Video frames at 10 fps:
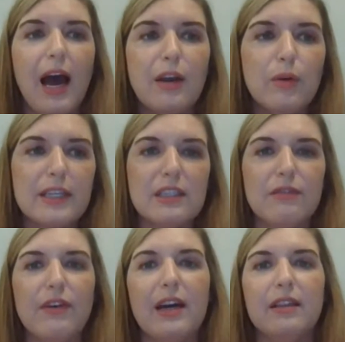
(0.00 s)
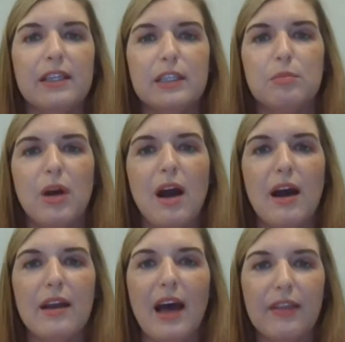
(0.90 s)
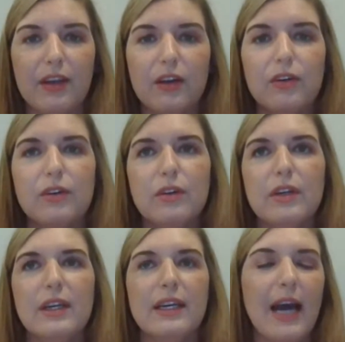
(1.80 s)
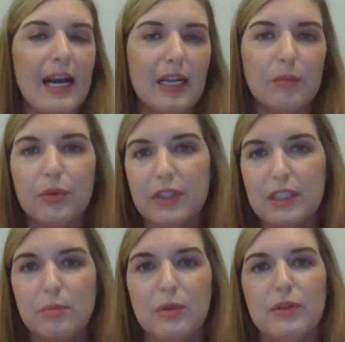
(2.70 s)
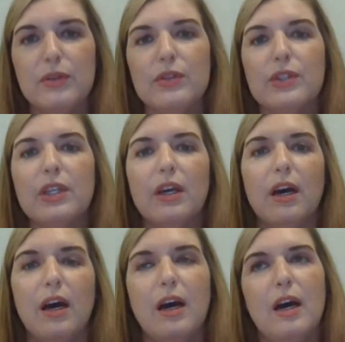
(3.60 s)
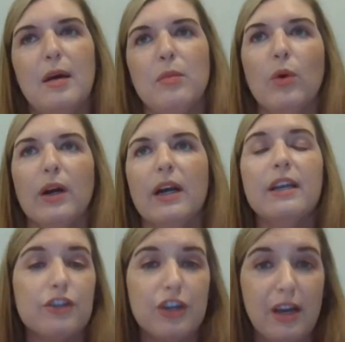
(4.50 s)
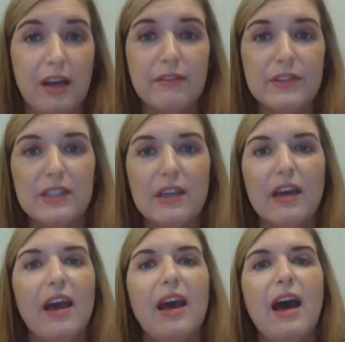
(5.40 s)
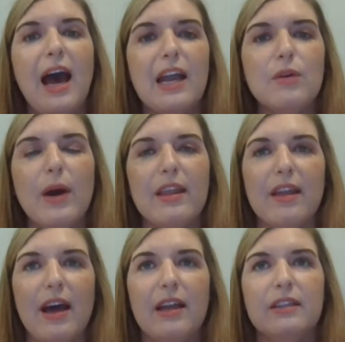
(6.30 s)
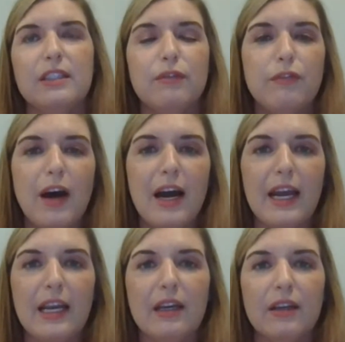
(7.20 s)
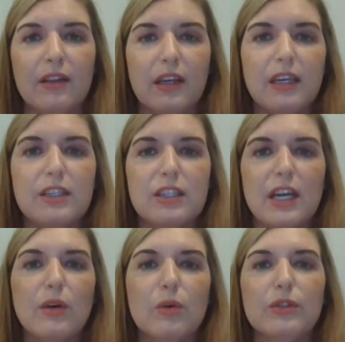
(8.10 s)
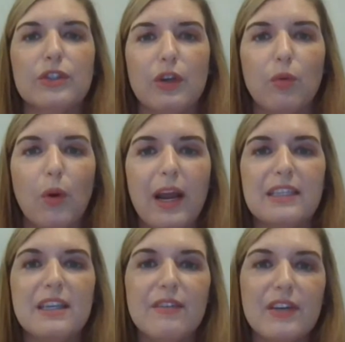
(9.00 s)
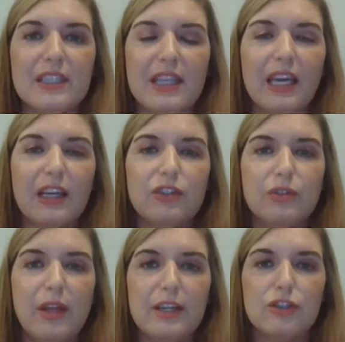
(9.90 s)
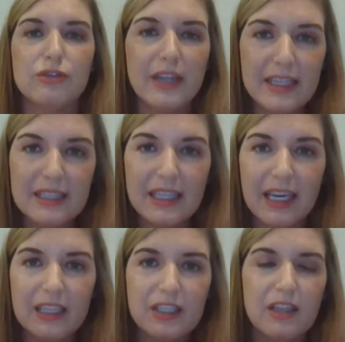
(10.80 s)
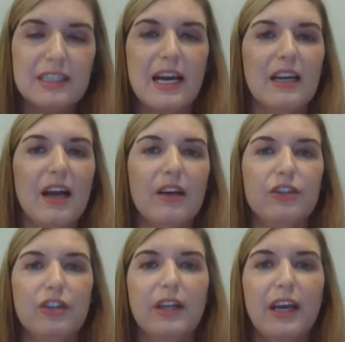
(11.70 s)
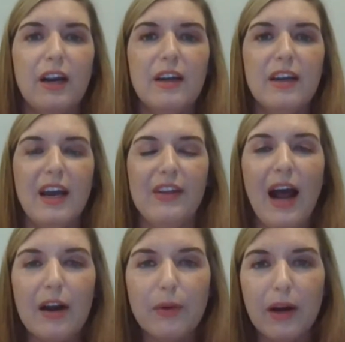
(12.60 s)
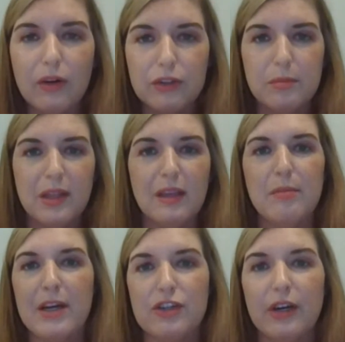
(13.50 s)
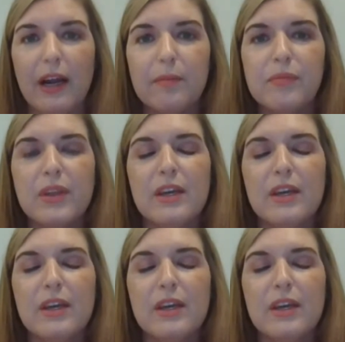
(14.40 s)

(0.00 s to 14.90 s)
how do I define these broad ethical guiding principles um, or initiatives? How do I then define the key stakeholders and what activities they can do that translate to the technology layer? And then how do I ultimately measure it?